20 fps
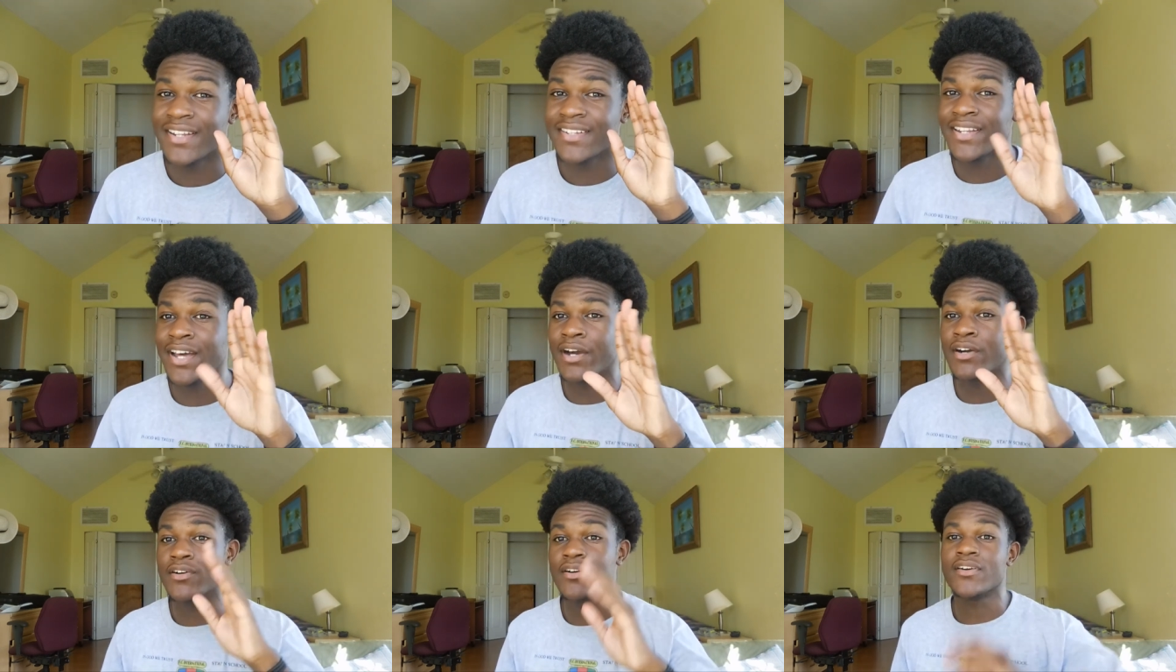
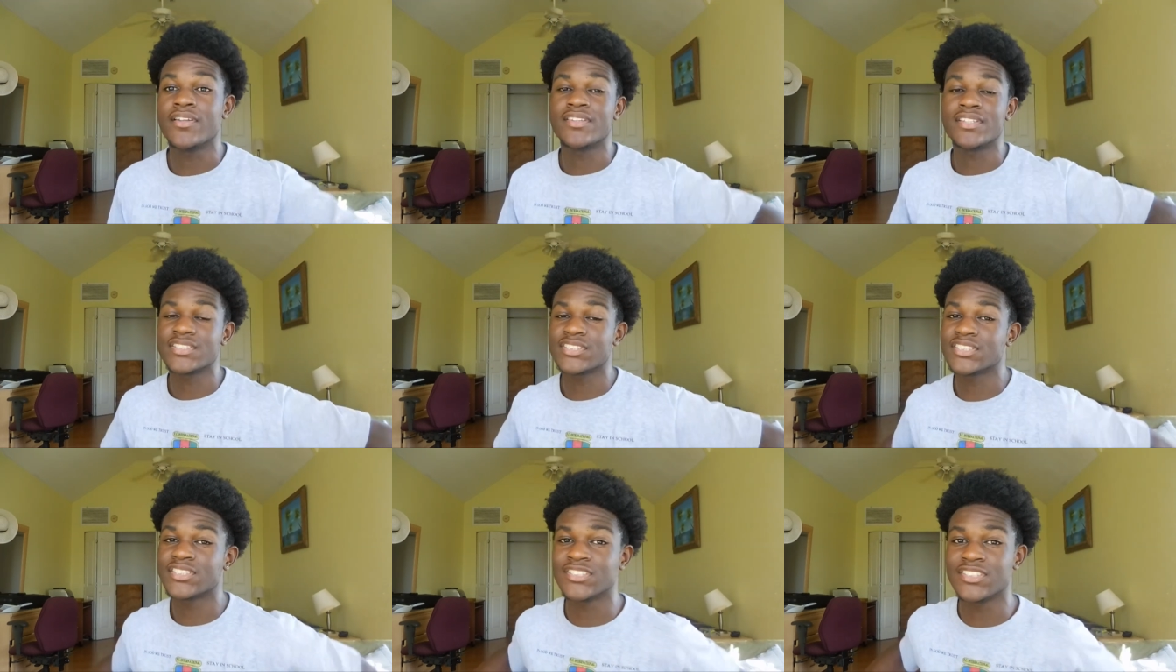Now,
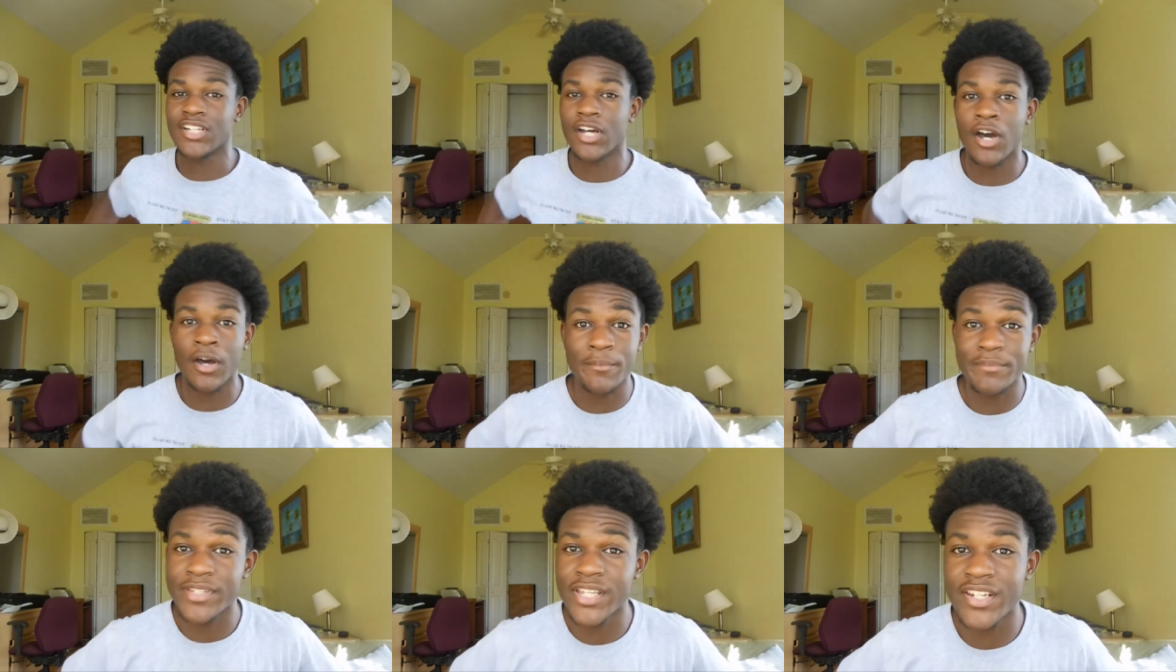this is an
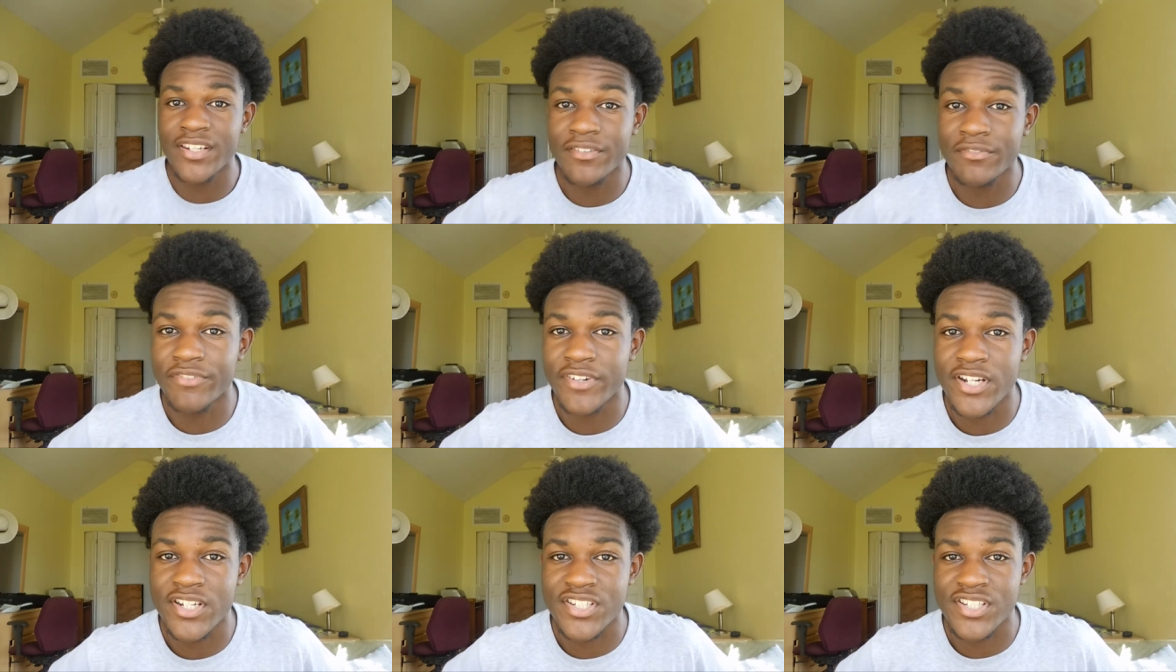updated
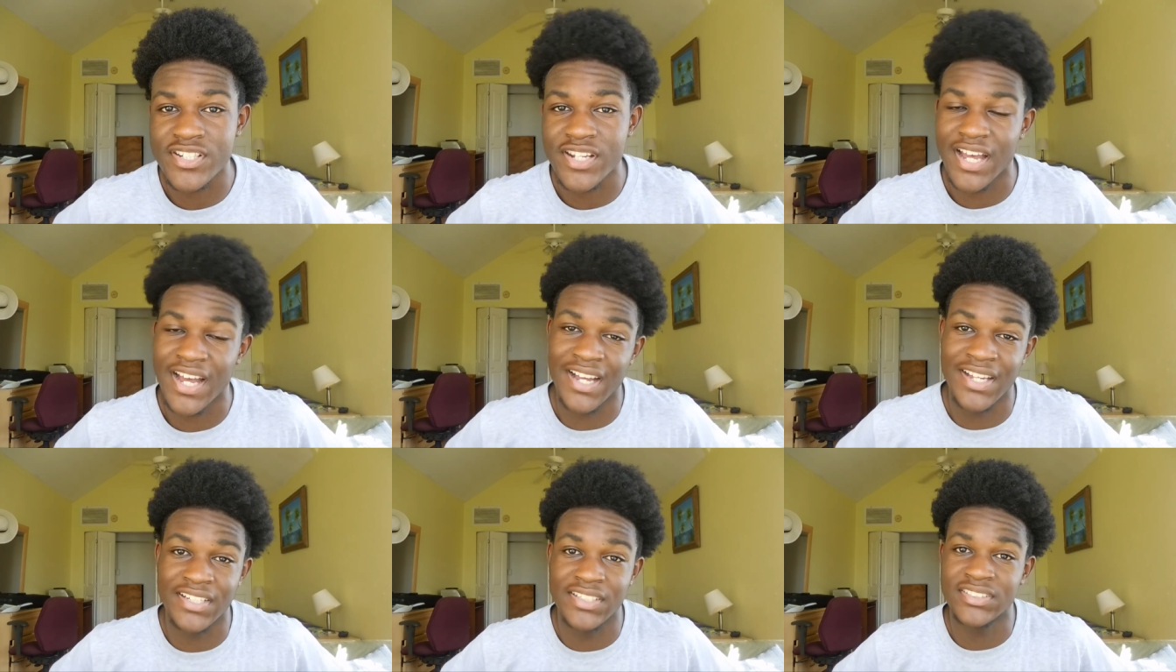version
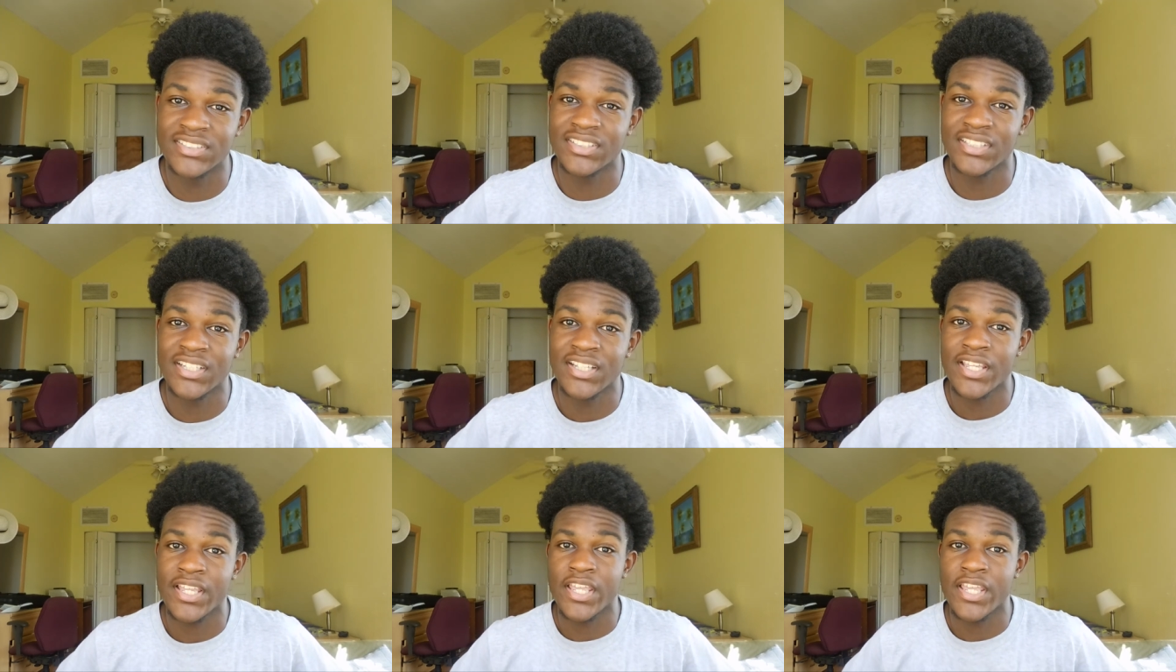as